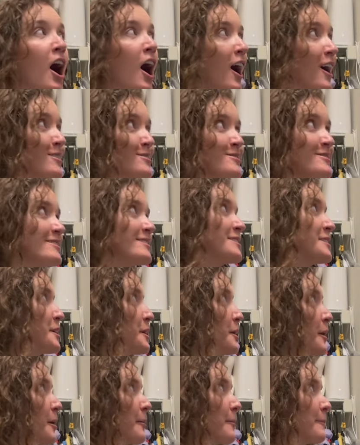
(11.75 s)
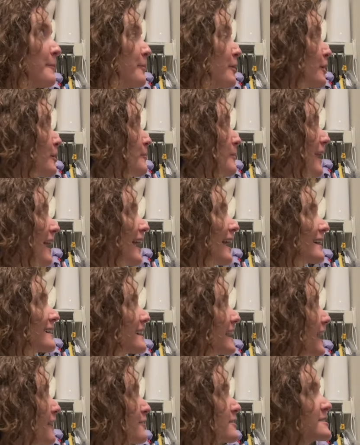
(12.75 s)
constantly put back
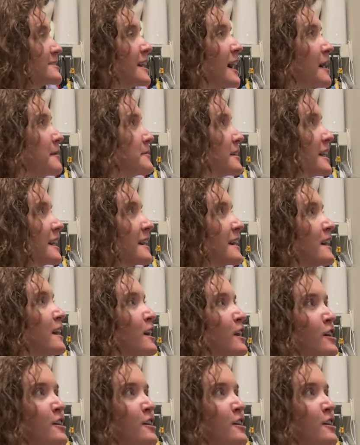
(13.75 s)
every time that I